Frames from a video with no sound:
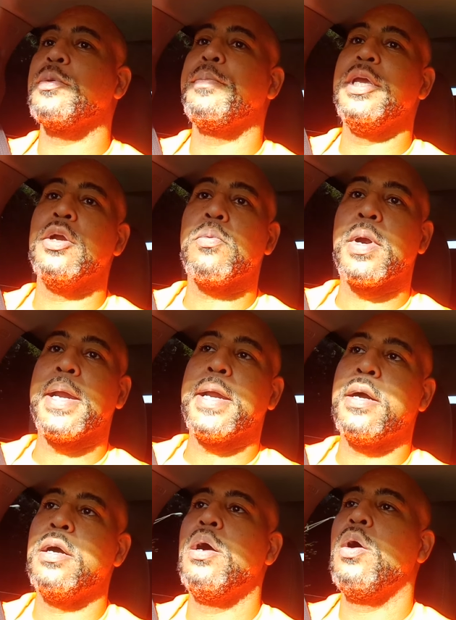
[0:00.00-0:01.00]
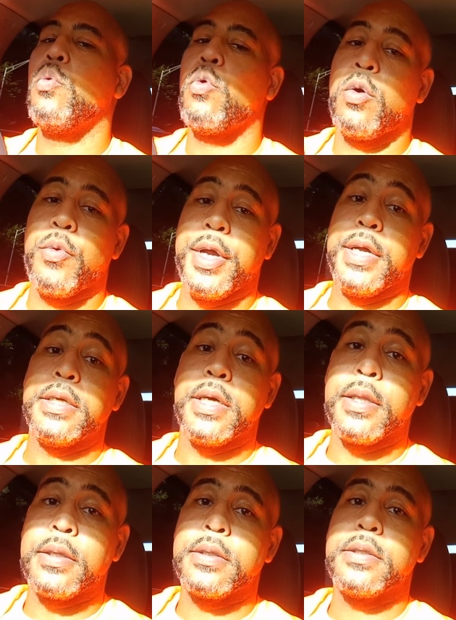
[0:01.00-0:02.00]
to be around one way or
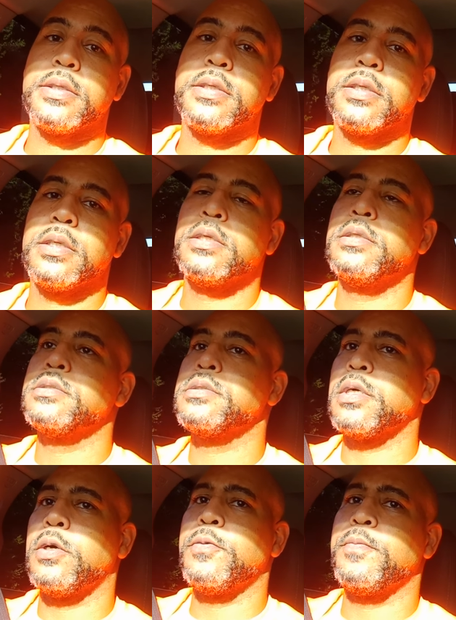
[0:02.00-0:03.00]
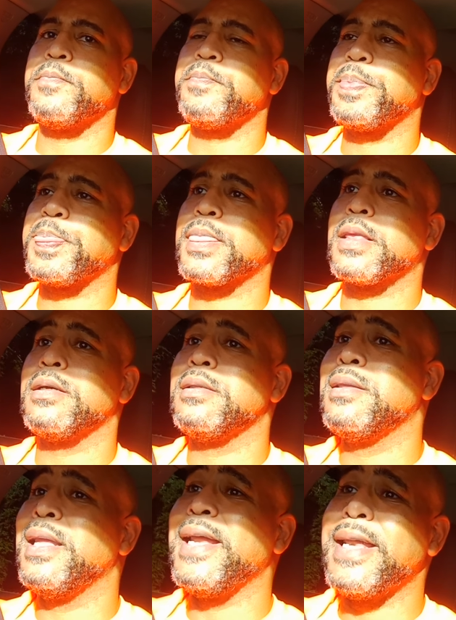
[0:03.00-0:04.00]
another. So
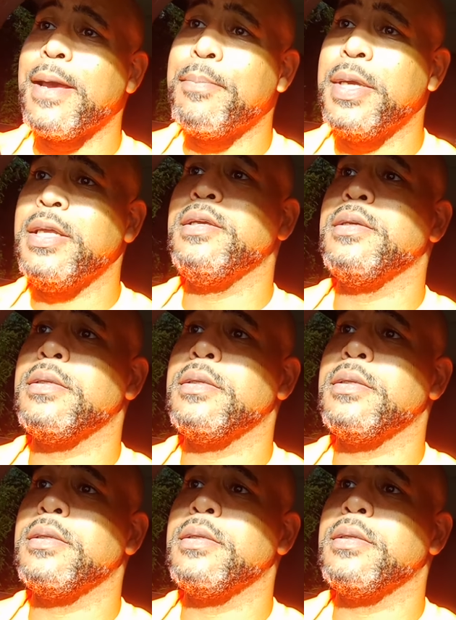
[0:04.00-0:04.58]
let that be